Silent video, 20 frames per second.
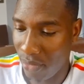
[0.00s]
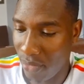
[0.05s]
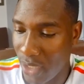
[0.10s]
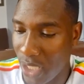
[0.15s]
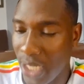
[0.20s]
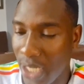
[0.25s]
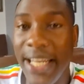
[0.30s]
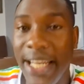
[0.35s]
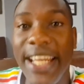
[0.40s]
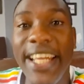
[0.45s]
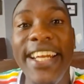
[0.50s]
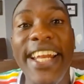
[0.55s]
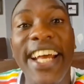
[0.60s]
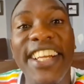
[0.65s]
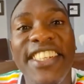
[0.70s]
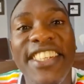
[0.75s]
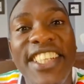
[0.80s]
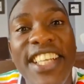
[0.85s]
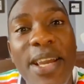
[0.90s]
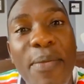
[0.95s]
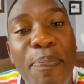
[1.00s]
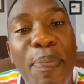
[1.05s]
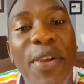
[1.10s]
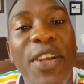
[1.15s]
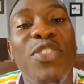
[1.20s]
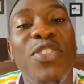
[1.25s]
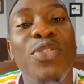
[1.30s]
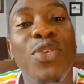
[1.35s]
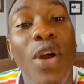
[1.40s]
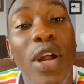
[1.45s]
Leadership
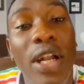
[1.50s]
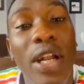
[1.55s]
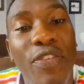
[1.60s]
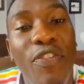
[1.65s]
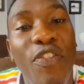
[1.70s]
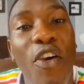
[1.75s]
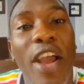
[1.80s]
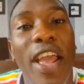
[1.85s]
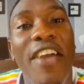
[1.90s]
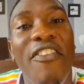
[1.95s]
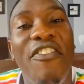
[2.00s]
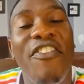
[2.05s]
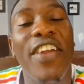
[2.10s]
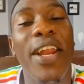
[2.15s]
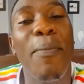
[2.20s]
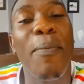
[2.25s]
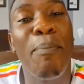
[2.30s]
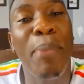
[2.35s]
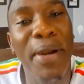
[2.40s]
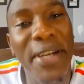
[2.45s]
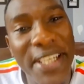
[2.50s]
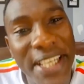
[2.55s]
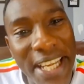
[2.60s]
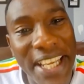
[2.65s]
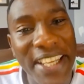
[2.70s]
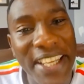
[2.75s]
is not for everybody.